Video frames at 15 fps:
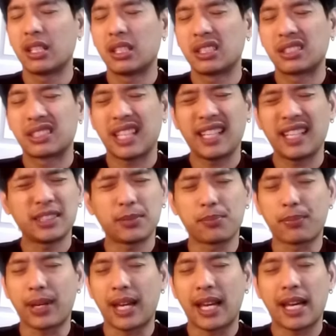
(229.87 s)
That's a
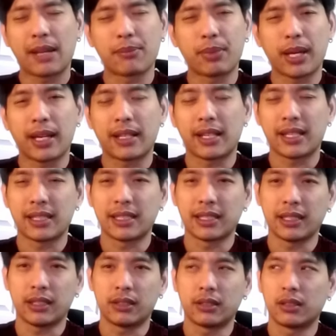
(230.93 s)
bad
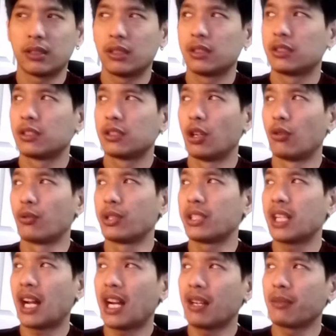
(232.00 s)
idea. So
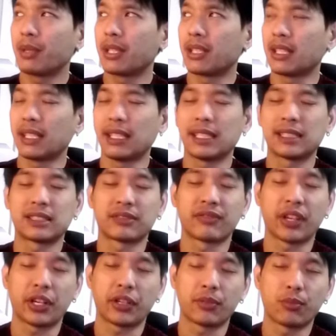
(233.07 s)
retirement is
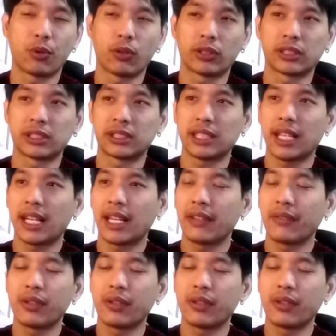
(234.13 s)
very important to save,